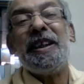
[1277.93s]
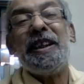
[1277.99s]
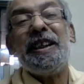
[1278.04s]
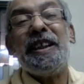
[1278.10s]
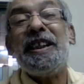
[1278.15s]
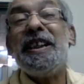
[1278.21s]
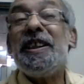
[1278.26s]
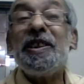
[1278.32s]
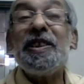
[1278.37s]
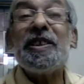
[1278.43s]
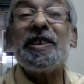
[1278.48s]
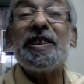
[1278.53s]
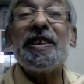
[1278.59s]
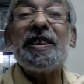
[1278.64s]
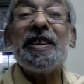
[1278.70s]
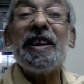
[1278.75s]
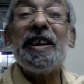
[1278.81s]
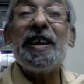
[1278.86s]

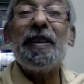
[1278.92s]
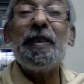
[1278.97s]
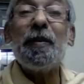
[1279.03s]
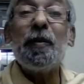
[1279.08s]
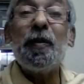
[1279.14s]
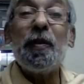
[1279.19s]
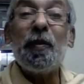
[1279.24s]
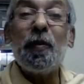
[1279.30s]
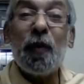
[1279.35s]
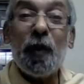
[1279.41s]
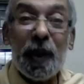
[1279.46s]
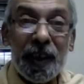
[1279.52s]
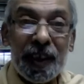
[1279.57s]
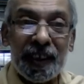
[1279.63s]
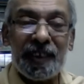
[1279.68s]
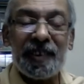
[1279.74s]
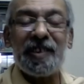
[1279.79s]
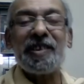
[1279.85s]
his
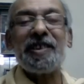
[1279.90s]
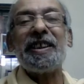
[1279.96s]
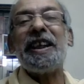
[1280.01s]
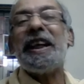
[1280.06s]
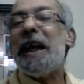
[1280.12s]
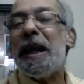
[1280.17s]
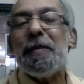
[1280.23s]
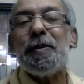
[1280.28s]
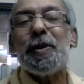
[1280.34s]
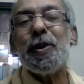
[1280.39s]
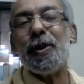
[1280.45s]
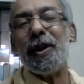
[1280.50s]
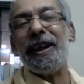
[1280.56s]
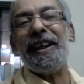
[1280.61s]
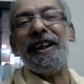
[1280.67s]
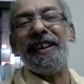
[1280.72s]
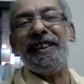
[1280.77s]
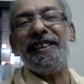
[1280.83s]
works came to
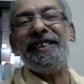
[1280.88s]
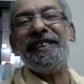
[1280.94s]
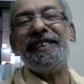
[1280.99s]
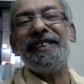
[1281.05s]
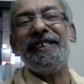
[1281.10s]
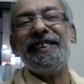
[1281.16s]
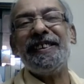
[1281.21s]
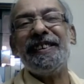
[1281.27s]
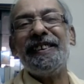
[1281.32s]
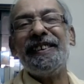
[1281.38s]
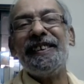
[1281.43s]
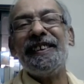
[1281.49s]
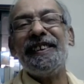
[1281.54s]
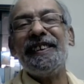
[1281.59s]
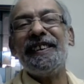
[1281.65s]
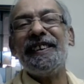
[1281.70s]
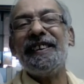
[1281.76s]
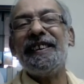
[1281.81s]
an end.
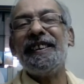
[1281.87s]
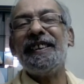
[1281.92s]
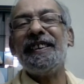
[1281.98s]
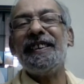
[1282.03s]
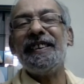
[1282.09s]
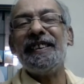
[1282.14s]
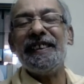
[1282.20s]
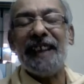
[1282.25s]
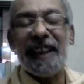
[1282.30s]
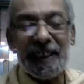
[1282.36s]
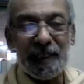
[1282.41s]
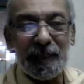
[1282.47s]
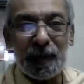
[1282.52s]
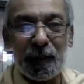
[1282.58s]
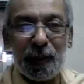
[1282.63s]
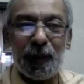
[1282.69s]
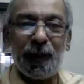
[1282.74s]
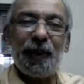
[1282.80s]
That is
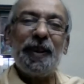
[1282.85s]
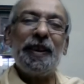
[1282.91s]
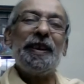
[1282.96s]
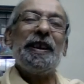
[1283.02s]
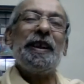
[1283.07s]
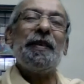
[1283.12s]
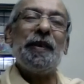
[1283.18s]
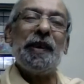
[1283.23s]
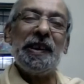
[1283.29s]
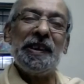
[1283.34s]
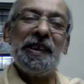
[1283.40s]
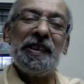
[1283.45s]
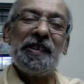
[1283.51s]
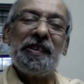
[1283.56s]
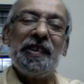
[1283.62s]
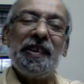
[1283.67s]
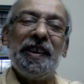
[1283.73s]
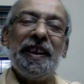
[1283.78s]
for our
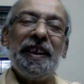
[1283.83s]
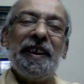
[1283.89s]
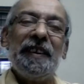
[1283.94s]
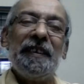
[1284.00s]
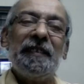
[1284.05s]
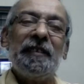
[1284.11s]
next reading.